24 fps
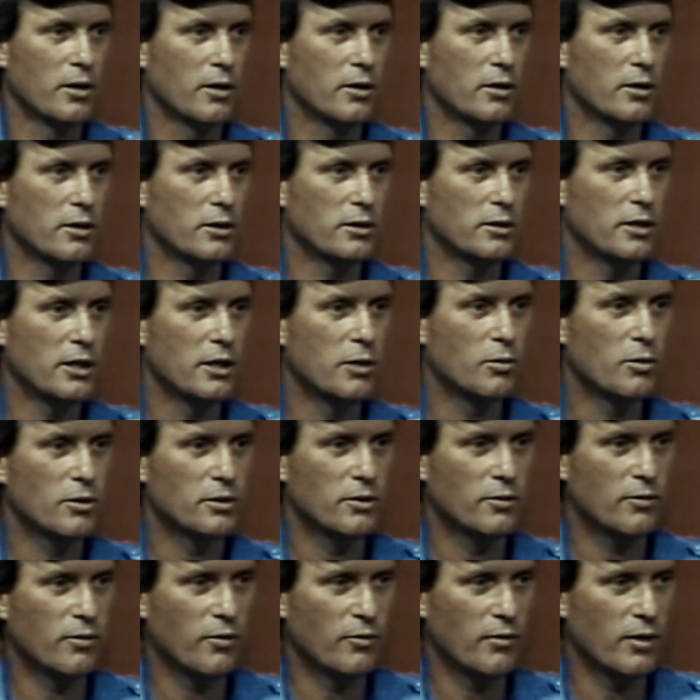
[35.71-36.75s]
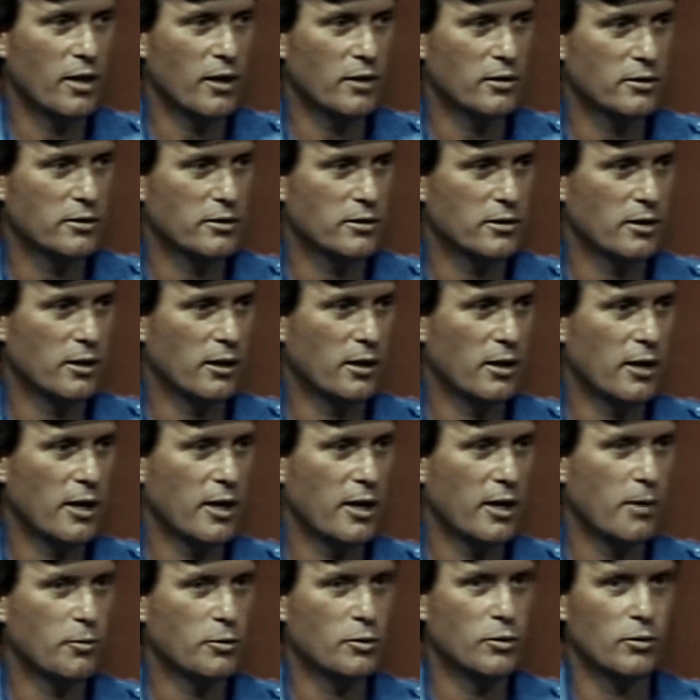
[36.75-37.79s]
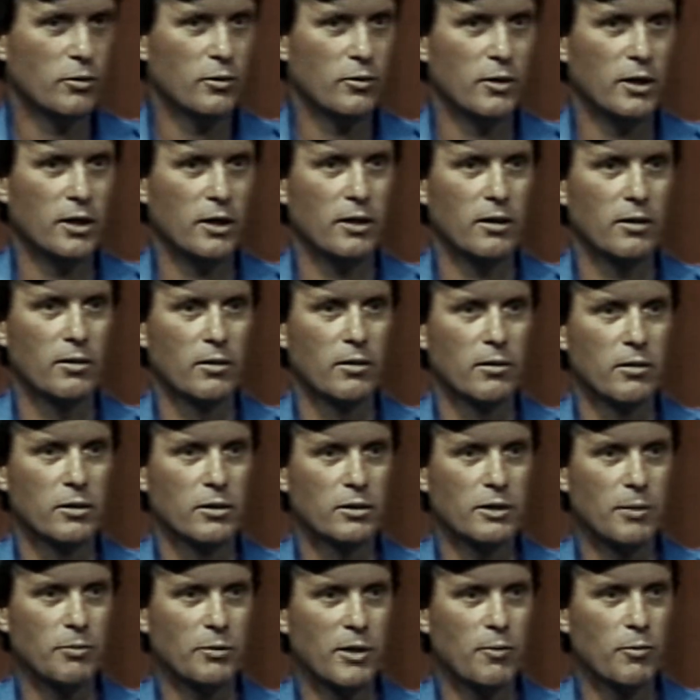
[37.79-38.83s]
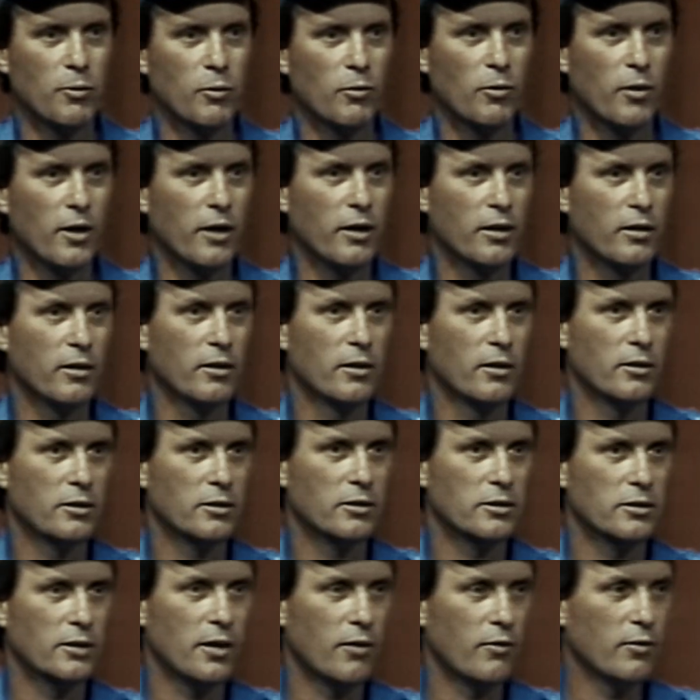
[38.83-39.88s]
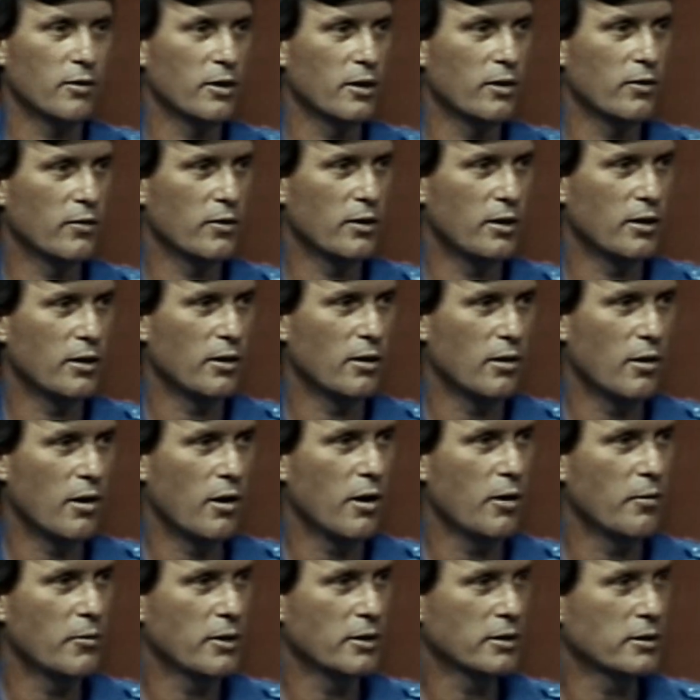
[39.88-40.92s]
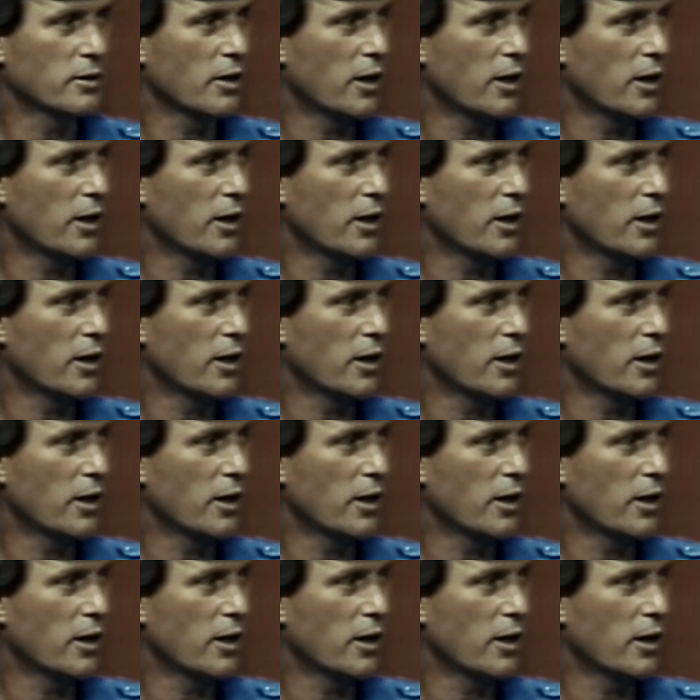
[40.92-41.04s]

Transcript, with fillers: the sequence of events that led up to the September 1 discovery of the RMS